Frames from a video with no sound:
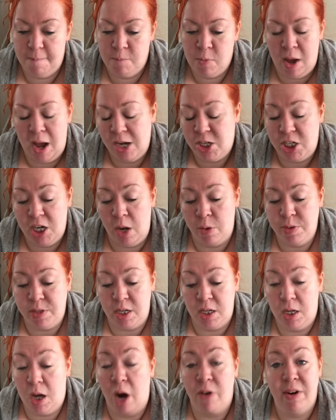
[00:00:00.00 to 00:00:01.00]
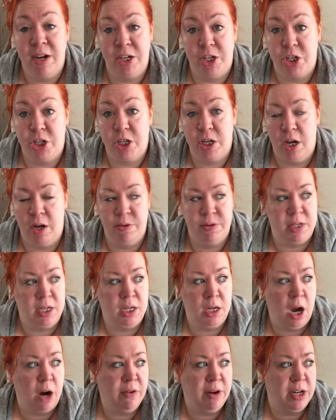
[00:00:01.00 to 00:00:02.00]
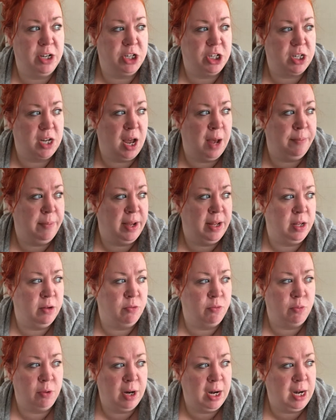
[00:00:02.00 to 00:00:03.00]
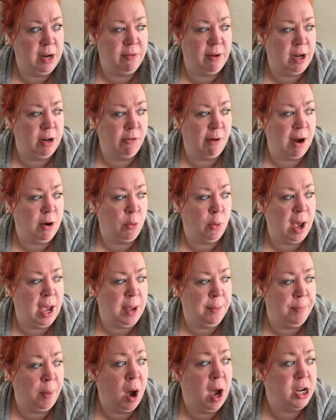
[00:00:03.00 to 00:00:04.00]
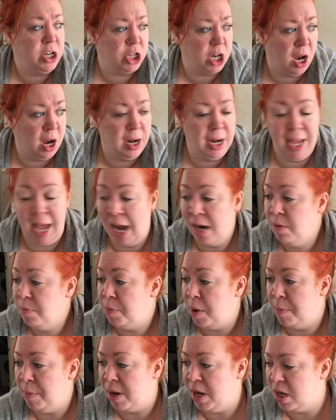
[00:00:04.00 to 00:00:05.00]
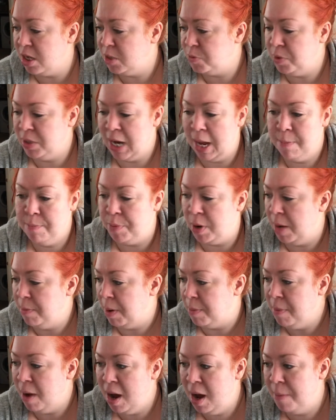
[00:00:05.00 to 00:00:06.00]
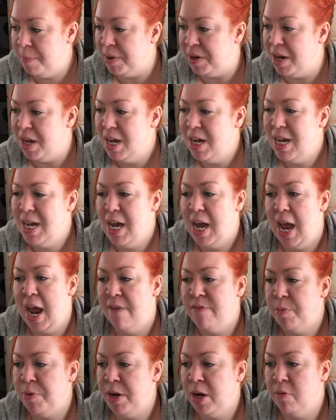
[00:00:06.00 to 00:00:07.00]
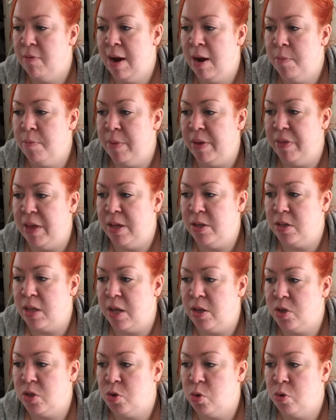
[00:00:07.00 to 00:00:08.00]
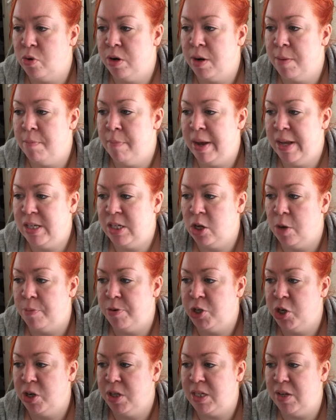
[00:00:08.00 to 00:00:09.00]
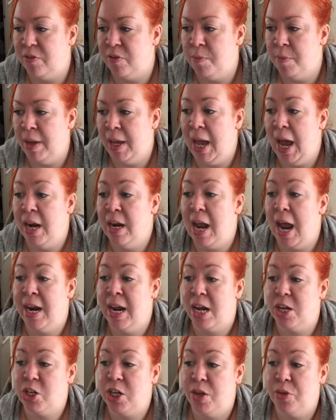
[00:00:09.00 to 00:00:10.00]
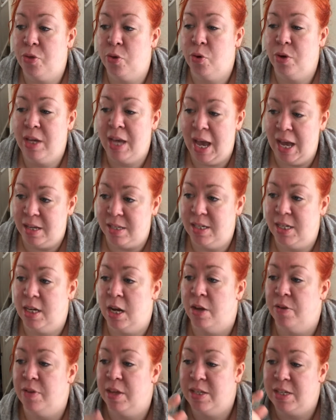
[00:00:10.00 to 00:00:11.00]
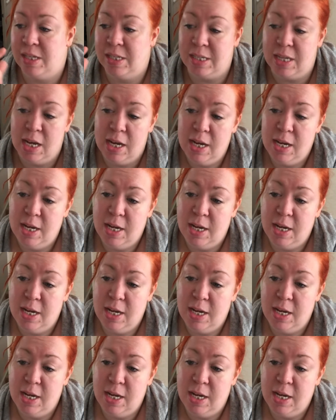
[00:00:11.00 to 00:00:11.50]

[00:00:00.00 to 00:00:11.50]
well, actually I was encouraged in a really, really great way by Charlie and by my husband and by my mum and everybody around me. They saw an amazing opportunity for me and actually thought, yes, you know, this is